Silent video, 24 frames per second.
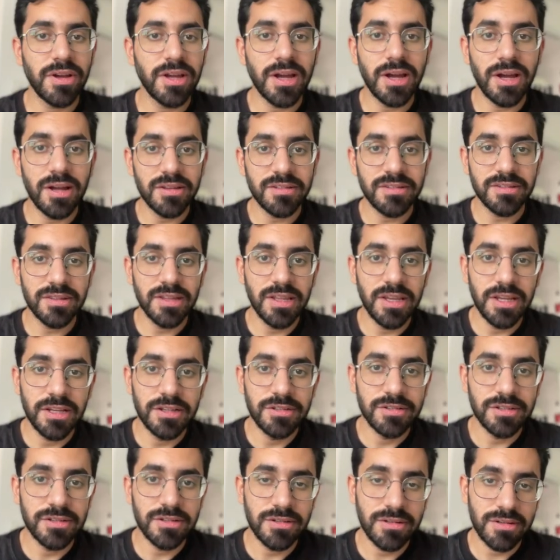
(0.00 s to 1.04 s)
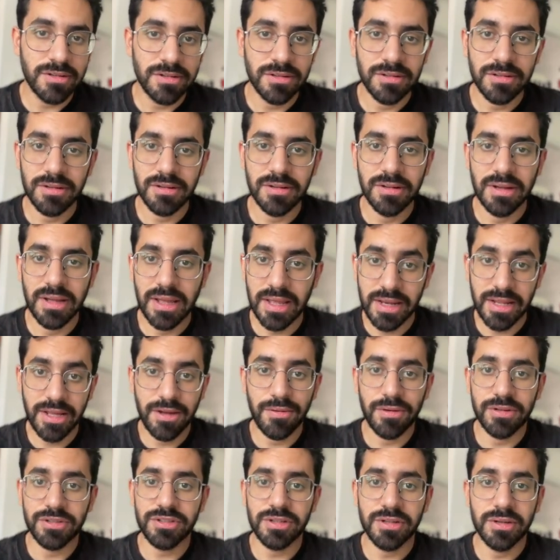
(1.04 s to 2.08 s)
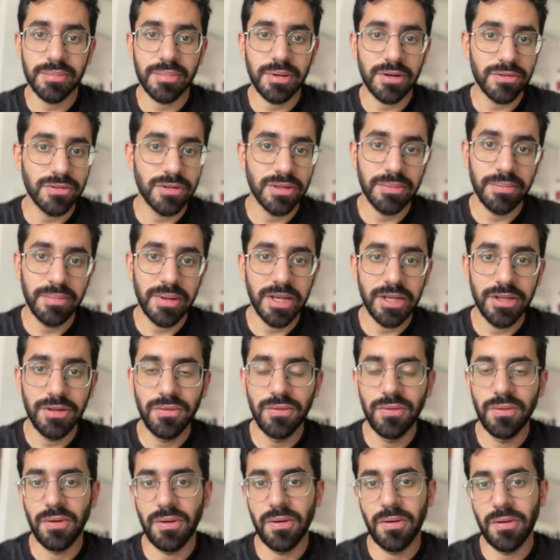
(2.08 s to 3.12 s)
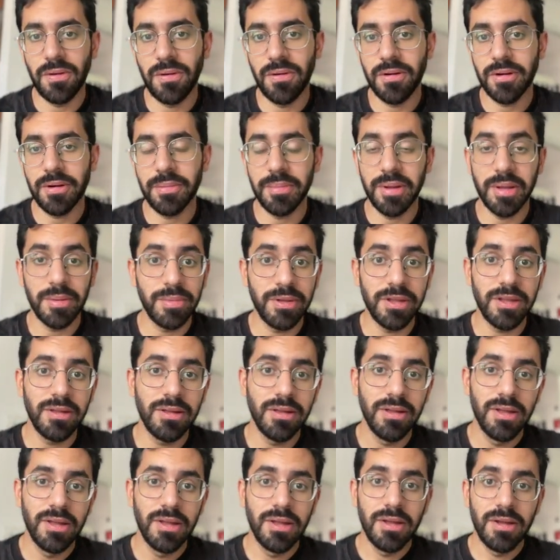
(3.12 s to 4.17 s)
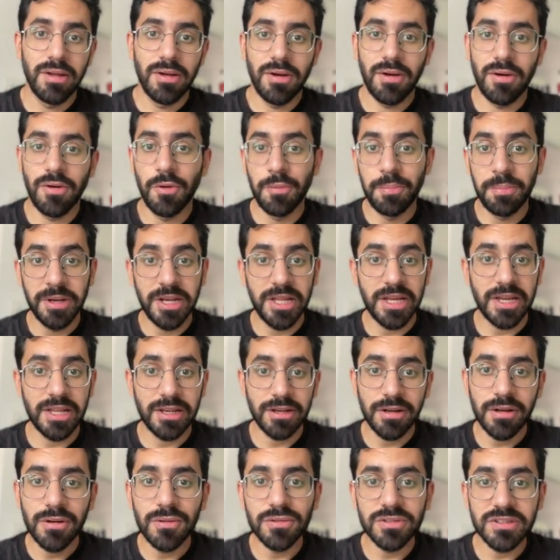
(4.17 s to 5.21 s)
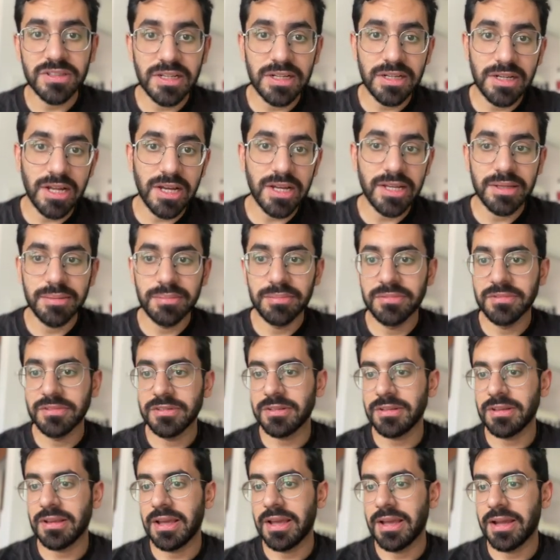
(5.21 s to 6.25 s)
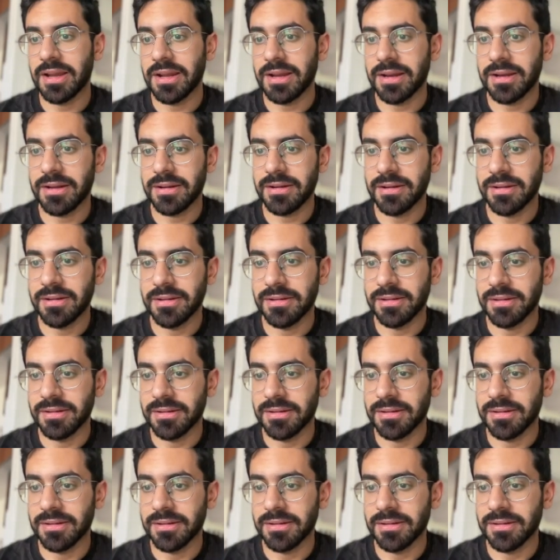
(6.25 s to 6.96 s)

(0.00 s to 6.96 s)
I ask the agent any question about the menu or maybe opening and closing times and